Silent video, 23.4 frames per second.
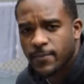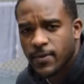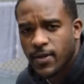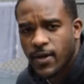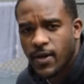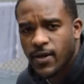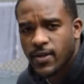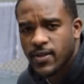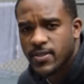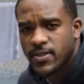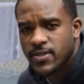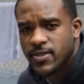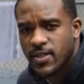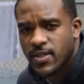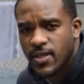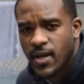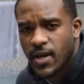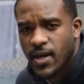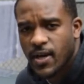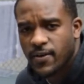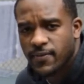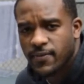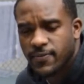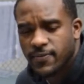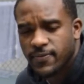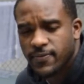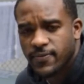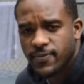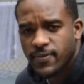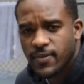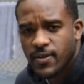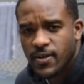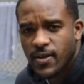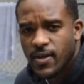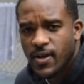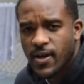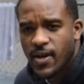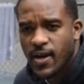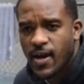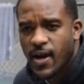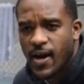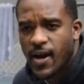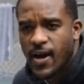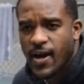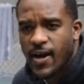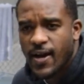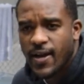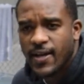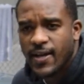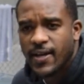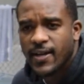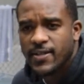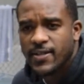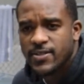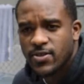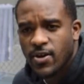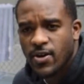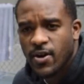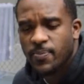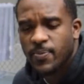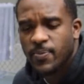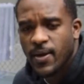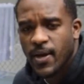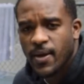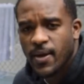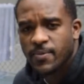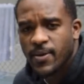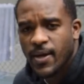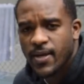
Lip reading: courtesy of Endless RPM.